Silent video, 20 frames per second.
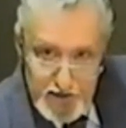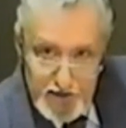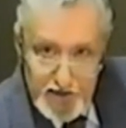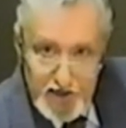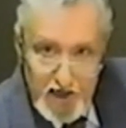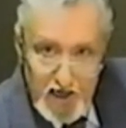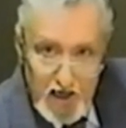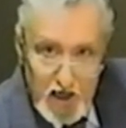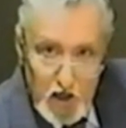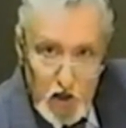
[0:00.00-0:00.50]

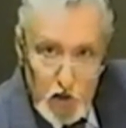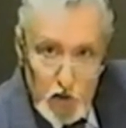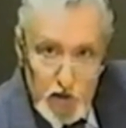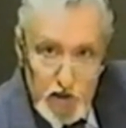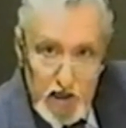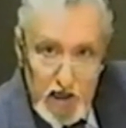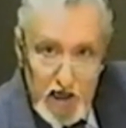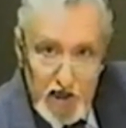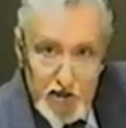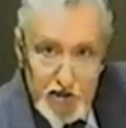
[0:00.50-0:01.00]

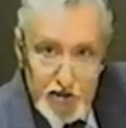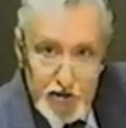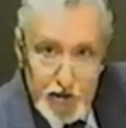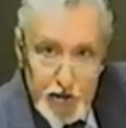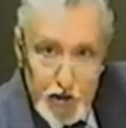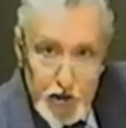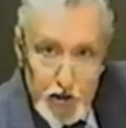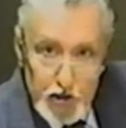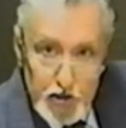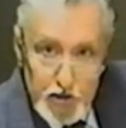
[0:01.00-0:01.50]

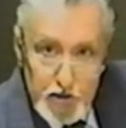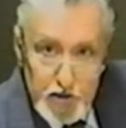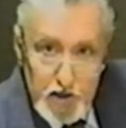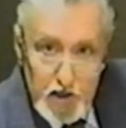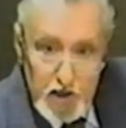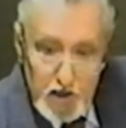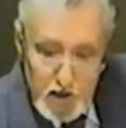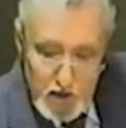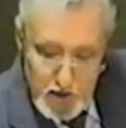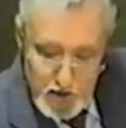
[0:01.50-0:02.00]
downturn
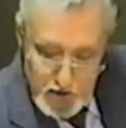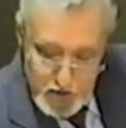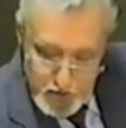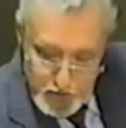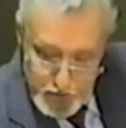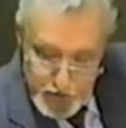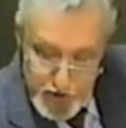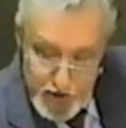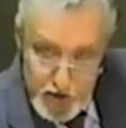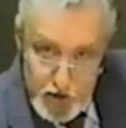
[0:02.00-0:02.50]

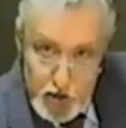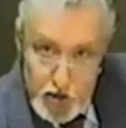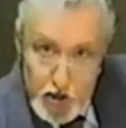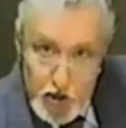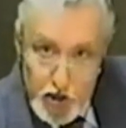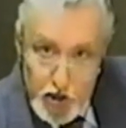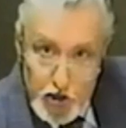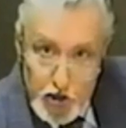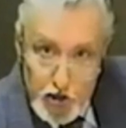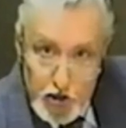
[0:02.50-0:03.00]
could
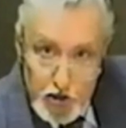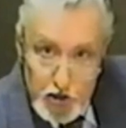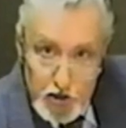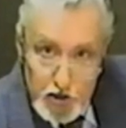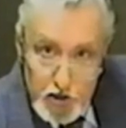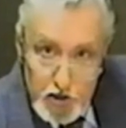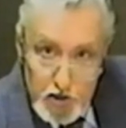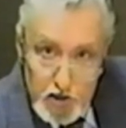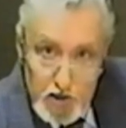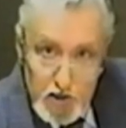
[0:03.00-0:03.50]
occur.
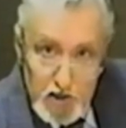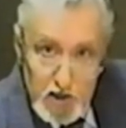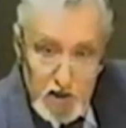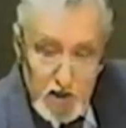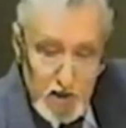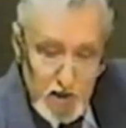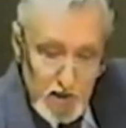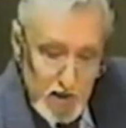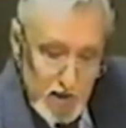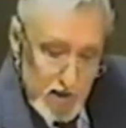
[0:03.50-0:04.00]

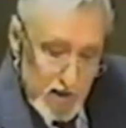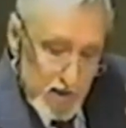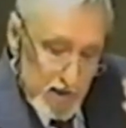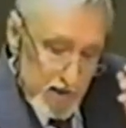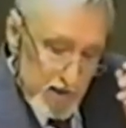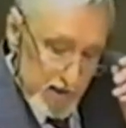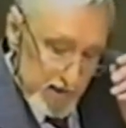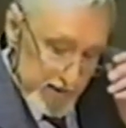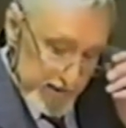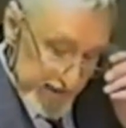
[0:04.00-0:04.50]

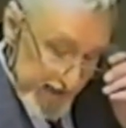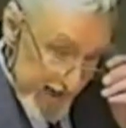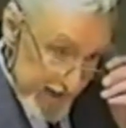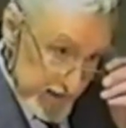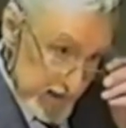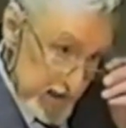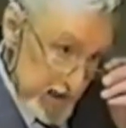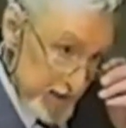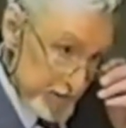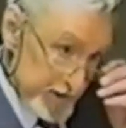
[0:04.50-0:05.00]
That
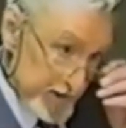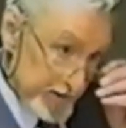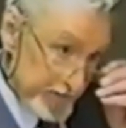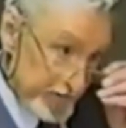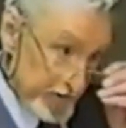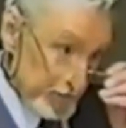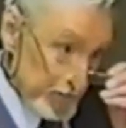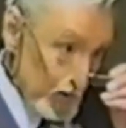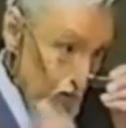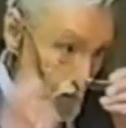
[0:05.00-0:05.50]
coming
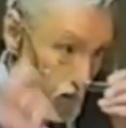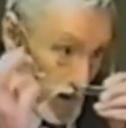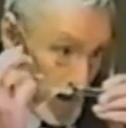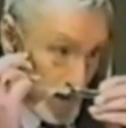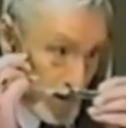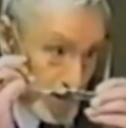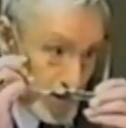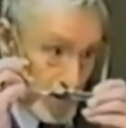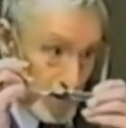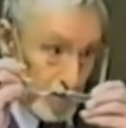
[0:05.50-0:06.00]
from a
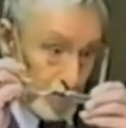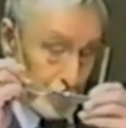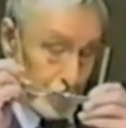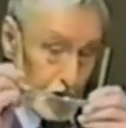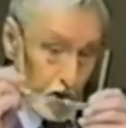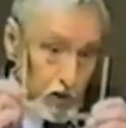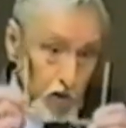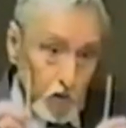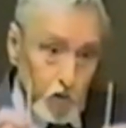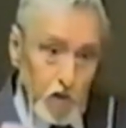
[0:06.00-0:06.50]
well-known
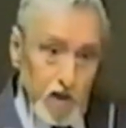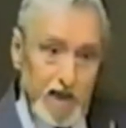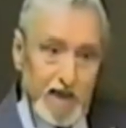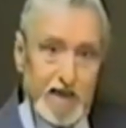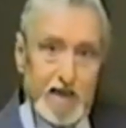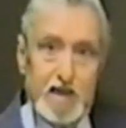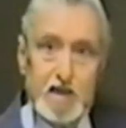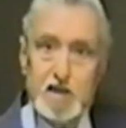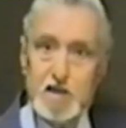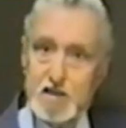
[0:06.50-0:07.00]

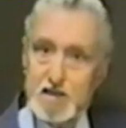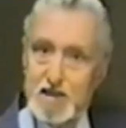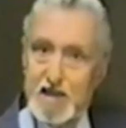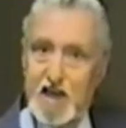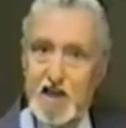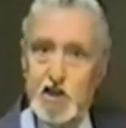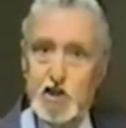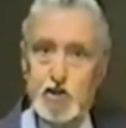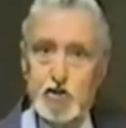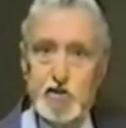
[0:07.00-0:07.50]
book-writing,
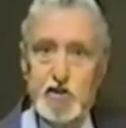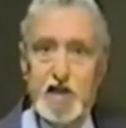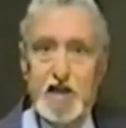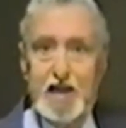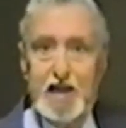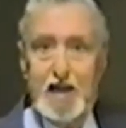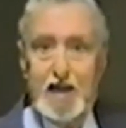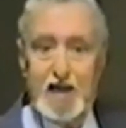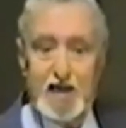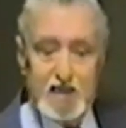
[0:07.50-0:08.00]
lecturing
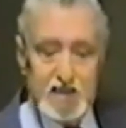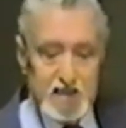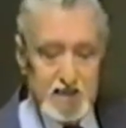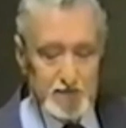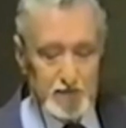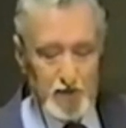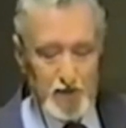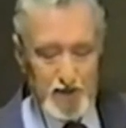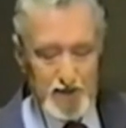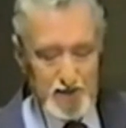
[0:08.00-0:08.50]

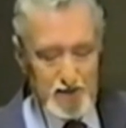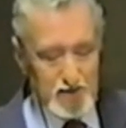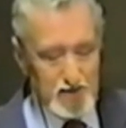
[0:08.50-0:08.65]
expert,